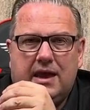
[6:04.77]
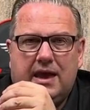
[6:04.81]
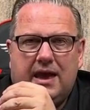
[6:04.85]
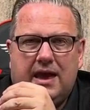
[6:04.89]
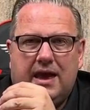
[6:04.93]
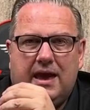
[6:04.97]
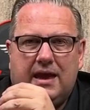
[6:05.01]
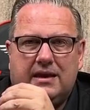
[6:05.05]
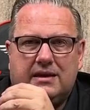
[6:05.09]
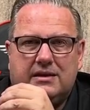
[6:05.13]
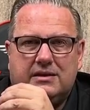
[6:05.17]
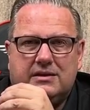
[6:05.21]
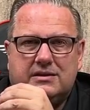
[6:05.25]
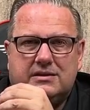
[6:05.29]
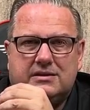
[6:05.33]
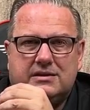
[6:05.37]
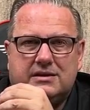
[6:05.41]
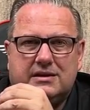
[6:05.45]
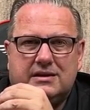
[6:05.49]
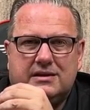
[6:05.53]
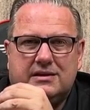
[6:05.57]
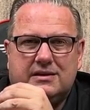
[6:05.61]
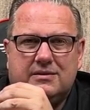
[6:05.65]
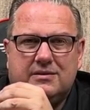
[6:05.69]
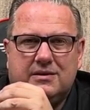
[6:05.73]

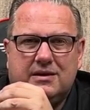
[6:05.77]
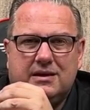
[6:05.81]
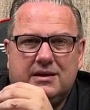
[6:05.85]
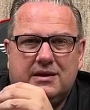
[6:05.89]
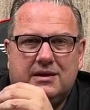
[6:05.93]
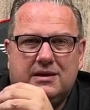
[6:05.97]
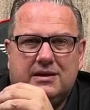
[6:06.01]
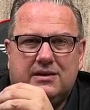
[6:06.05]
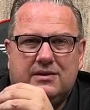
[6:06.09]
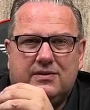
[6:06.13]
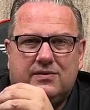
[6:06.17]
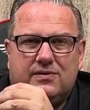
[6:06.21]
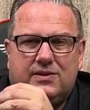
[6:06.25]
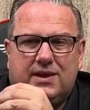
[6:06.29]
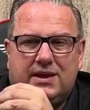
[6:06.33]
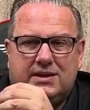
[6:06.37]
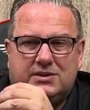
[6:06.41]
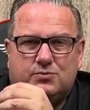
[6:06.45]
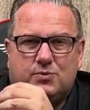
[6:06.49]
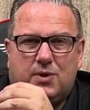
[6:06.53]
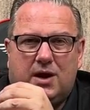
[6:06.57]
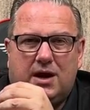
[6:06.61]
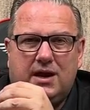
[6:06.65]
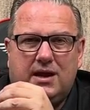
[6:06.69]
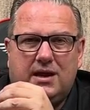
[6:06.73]
And that's
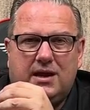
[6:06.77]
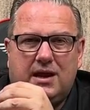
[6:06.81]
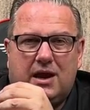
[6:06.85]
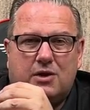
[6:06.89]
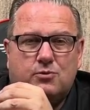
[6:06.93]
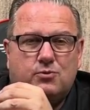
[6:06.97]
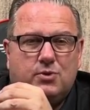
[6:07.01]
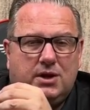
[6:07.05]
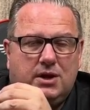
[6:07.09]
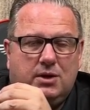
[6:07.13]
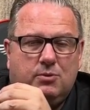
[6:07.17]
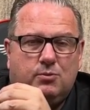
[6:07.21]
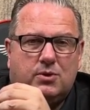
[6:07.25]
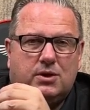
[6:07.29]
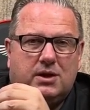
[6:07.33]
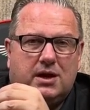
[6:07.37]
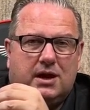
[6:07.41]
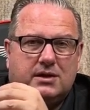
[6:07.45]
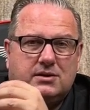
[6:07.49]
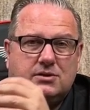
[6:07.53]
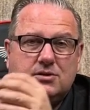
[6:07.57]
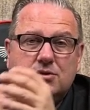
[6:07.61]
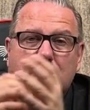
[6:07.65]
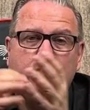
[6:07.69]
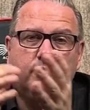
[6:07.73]
why I really would
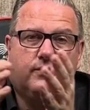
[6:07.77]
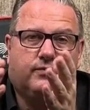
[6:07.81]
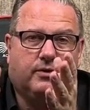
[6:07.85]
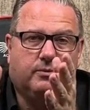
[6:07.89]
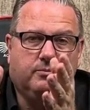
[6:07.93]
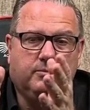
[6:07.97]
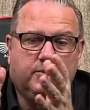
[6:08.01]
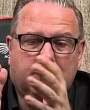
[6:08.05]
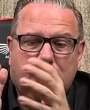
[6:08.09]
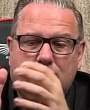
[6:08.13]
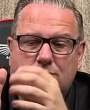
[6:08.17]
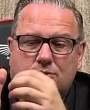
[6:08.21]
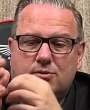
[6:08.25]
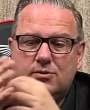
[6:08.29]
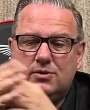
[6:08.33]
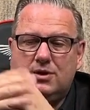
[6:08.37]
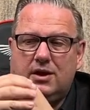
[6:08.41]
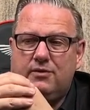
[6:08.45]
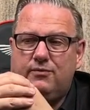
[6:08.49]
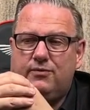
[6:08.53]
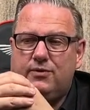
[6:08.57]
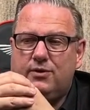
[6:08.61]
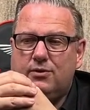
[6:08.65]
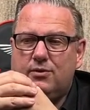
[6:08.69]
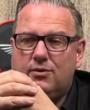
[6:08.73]
like to know from you.
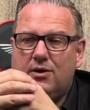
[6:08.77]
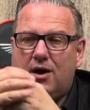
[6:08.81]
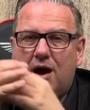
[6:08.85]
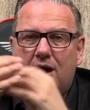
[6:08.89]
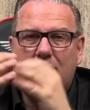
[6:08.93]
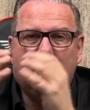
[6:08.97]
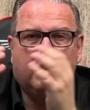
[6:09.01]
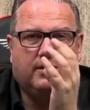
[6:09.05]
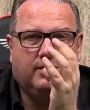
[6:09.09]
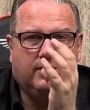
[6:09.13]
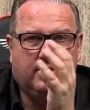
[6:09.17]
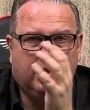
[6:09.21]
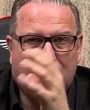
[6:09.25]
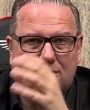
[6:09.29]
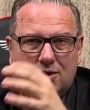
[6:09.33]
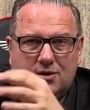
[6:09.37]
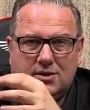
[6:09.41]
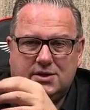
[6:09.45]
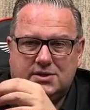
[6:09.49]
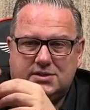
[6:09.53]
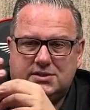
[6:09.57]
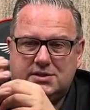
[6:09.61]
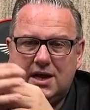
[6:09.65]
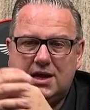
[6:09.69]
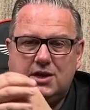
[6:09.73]
If you are in the
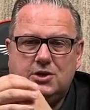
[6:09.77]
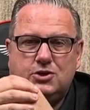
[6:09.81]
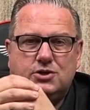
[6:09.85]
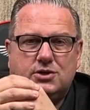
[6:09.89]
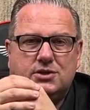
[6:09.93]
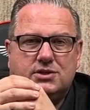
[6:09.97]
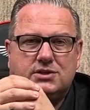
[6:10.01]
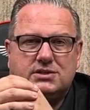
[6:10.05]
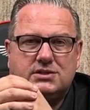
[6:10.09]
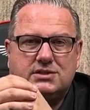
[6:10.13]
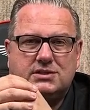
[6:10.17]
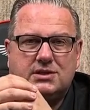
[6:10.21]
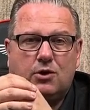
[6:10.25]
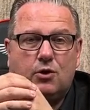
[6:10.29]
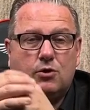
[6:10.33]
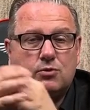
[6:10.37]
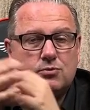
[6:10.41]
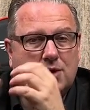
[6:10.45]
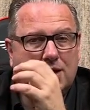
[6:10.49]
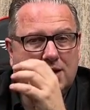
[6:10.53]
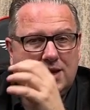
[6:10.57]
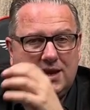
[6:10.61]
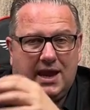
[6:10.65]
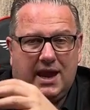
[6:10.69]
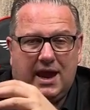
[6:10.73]
early stages,
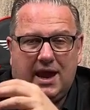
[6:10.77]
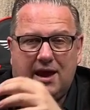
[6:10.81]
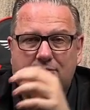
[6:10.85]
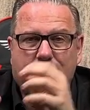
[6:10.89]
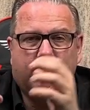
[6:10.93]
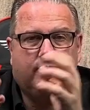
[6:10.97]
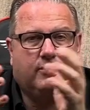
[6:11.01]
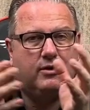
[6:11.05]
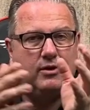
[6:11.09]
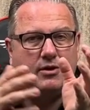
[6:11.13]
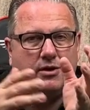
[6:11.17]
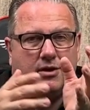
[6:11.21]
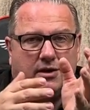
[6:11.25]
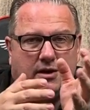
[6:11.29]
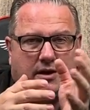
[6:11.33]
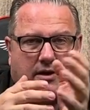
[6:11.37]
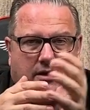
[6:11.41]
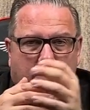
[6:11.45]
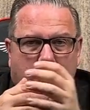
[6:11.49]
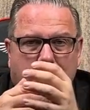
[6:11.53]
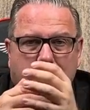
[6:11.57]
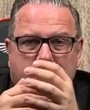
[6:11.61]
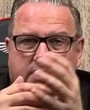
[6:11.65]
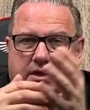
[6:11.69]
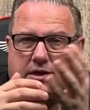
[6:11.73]
already have her and are
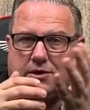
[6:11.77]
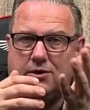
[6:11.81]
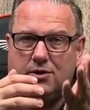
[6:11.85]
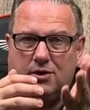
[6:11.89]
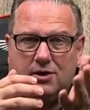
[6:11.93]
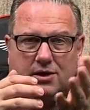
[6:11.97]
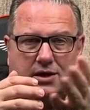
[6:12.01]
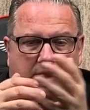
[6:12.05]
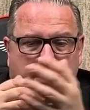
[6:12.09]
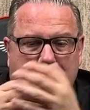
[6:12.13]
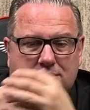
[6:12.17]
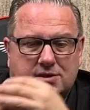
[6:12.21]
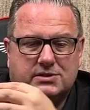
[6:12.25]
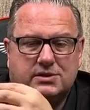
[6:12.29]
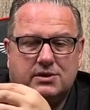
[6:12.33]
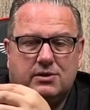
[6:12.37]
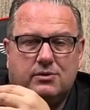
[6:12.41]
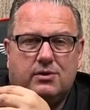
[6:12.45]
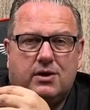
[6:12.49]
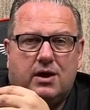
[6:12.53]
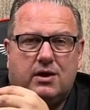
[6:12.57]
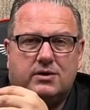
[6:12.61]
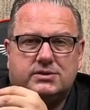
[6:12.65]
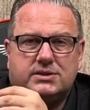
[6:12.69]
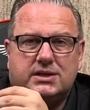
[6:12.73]
using her, let us know
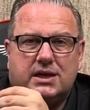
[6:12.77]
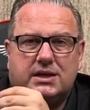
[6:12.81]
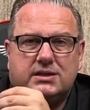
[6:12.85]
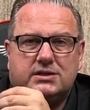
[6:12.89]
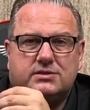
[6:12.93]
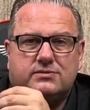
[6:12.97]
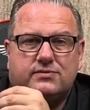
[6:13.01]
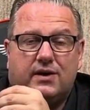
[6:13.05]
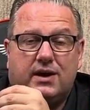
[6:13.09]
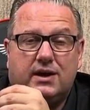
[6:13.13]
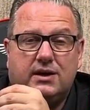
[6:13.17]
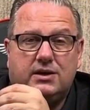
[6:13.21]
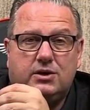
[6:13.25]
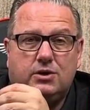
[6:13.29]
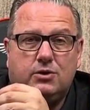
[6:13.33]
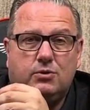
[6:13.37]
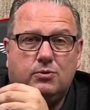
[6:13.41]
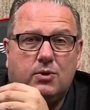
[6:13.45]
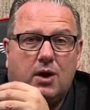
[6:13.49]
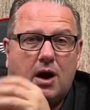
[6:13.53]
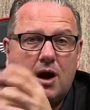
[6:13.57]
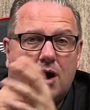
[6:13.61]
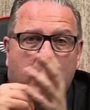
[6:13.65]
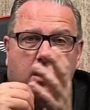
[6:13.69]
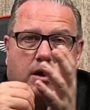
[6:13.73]
how satisfied you
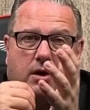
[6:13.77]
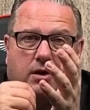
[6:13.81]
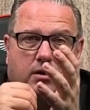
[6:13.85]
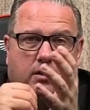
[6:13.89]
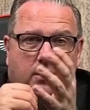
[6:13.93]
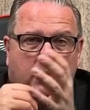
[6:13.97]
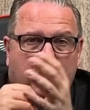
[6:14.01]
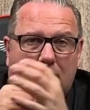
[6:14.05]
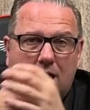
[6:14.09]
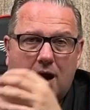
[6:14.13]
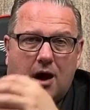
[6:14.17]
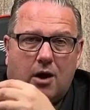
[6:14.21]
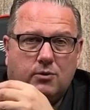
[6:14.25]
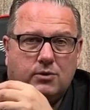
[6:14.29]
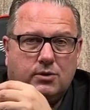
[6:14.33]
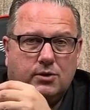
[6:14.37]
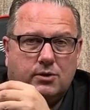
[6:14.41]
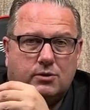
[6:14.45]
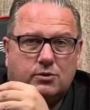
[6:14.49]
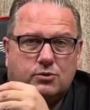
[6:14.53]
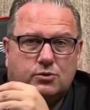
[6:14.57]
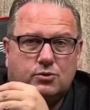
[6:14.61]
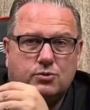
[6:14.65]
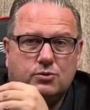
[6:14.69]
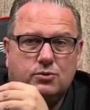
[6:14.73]
are, how you
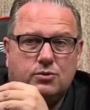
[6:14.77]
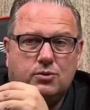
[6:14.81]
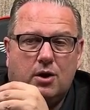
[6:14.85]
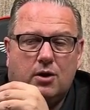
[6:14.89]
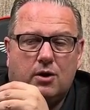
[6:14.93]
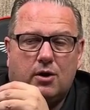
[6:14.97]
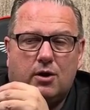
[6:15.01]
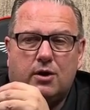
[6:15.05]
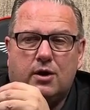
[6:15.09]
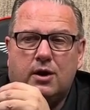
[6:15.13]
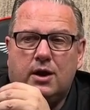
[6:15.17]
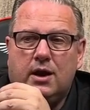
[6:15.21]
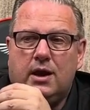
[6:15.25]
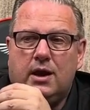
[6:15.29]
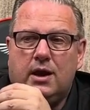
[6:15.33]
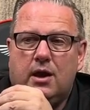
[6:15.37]
crew her.